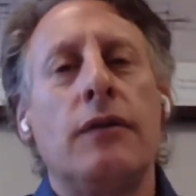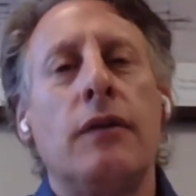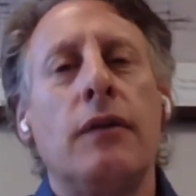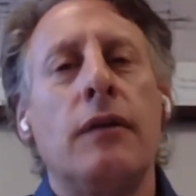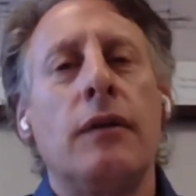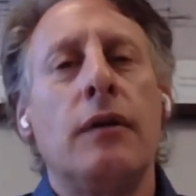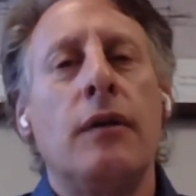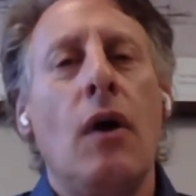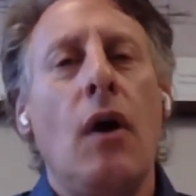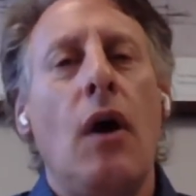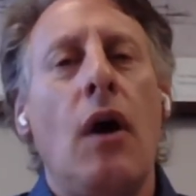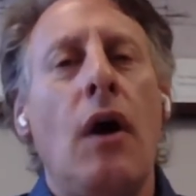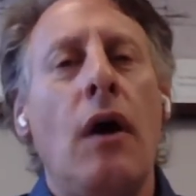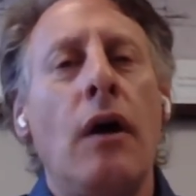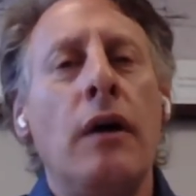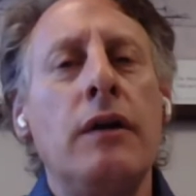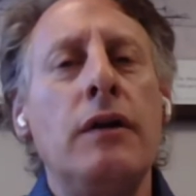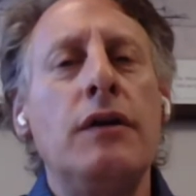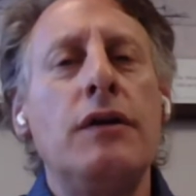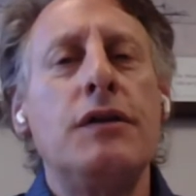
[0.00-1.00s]
to
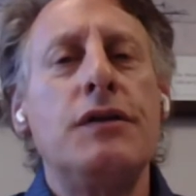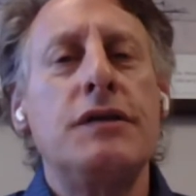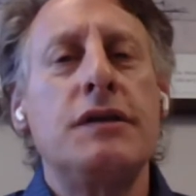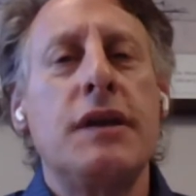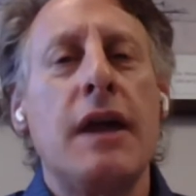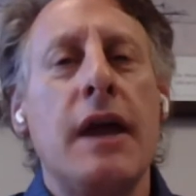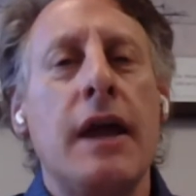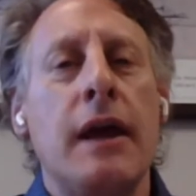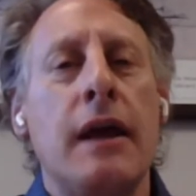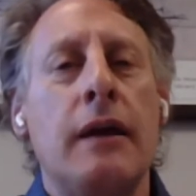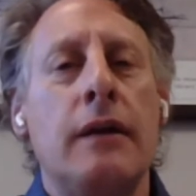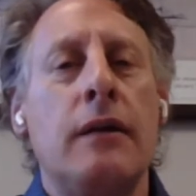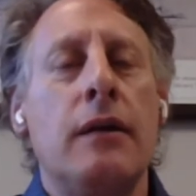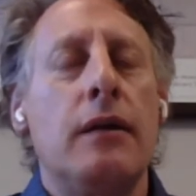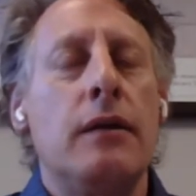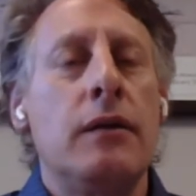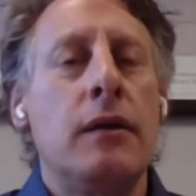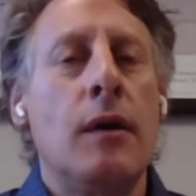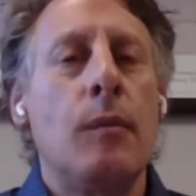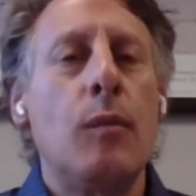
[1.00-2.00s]

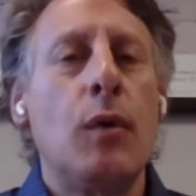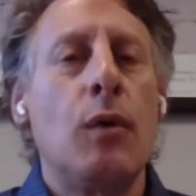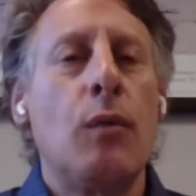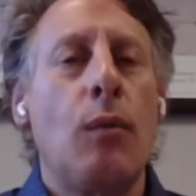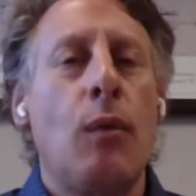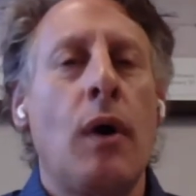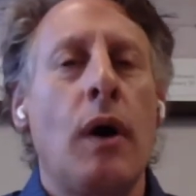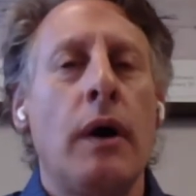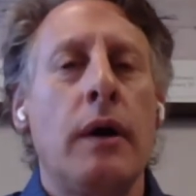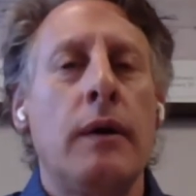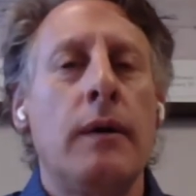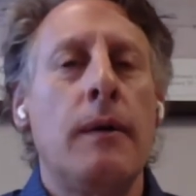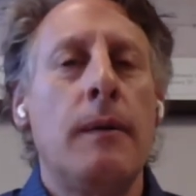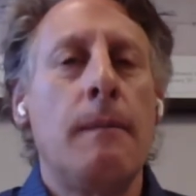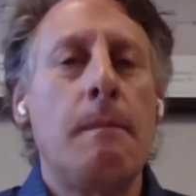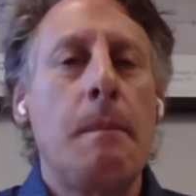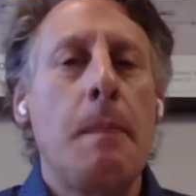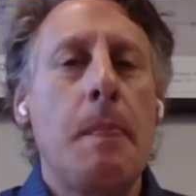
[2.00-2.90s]
understand, number one,